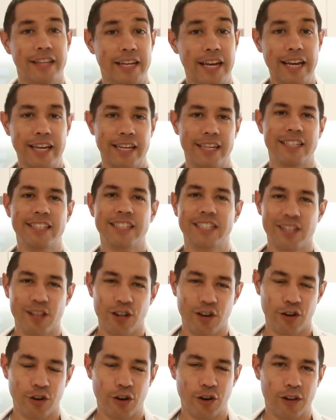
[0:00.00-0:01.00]
G'day,
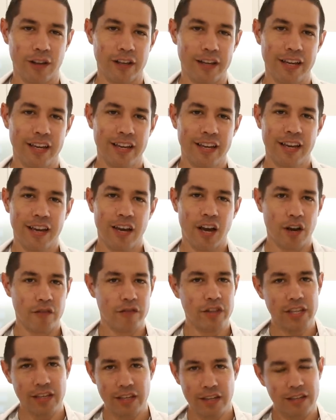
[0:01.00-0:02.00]
Dylan O'Donnell here.
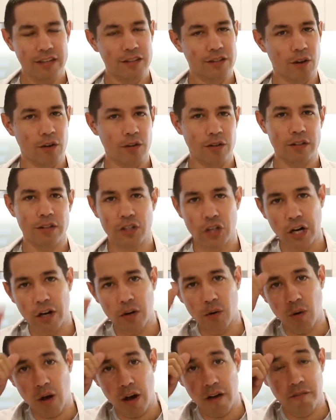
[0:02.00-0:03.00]
Over the years on this
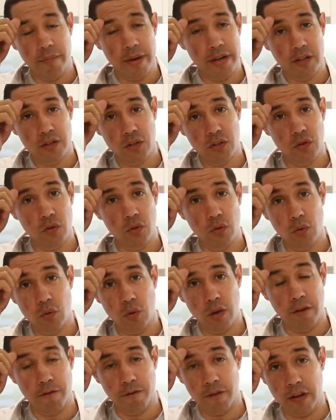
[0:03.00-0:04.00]
channel, I've managed
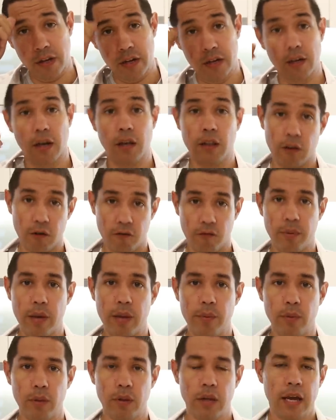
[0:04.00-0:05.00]
to offend a lot of
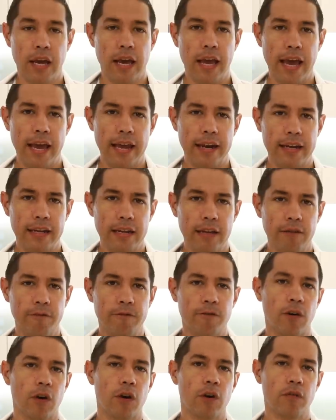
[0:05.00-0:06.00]
people. And
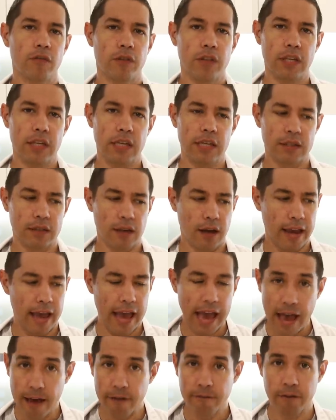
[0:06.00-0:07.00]
if over the years I
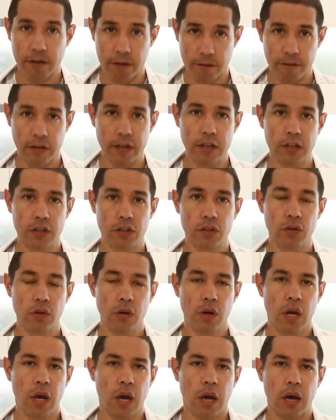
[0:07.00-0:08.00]
have offended you,
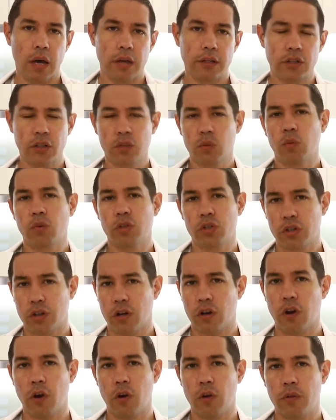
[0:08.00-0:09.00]
I just want you
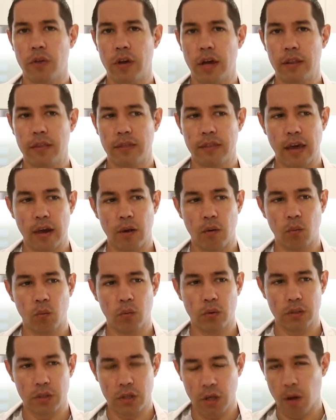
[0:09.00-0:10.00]
to know that that
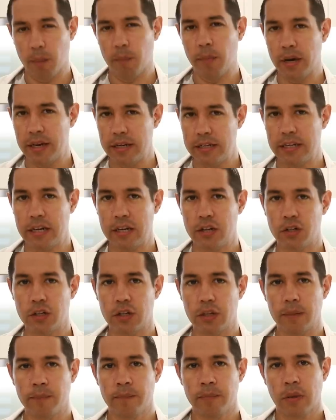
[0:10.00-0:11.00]
was not my
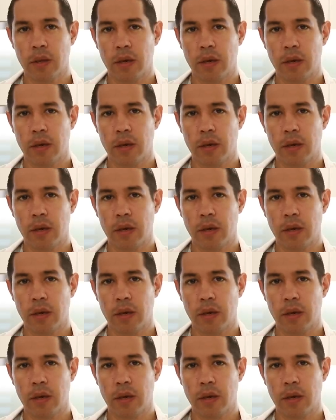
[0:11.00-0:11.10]
intention.